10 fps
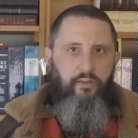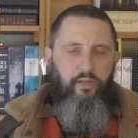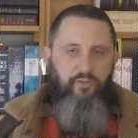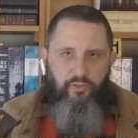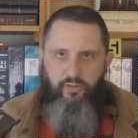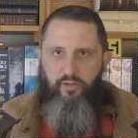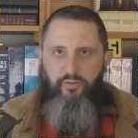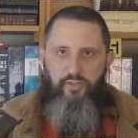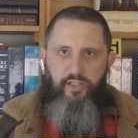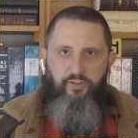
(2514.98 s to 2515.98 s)
If you do
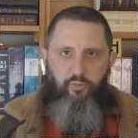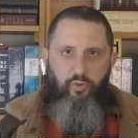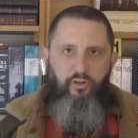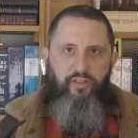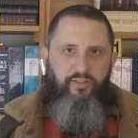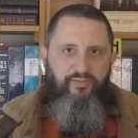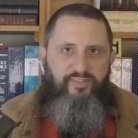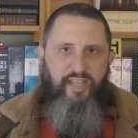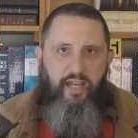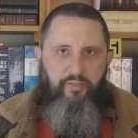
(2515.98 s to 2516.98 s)
those things, you're worthy
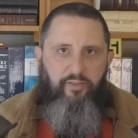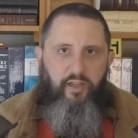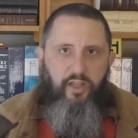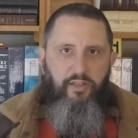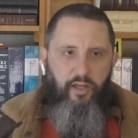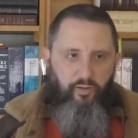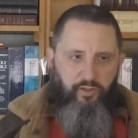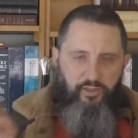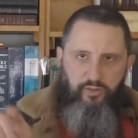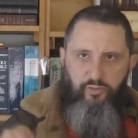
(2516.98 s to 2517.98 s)
of death. Not
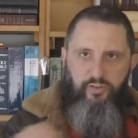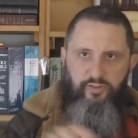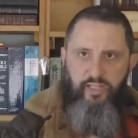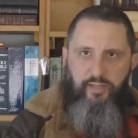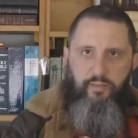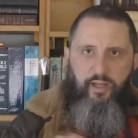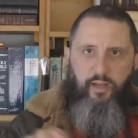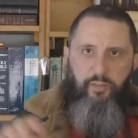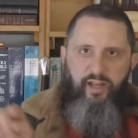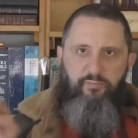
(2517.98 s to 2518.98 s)
only do the same,
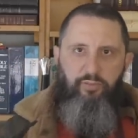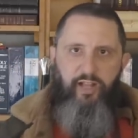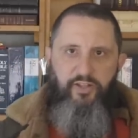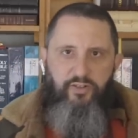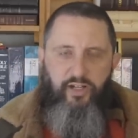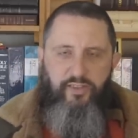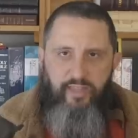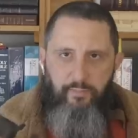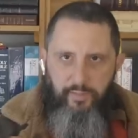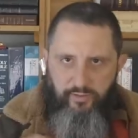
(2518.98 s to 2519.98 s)
but have pleasure
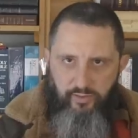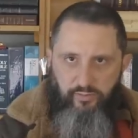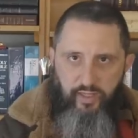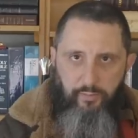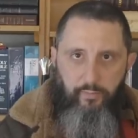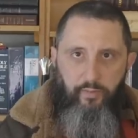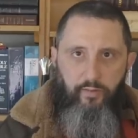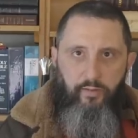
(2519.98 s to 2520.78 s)
in them that do them.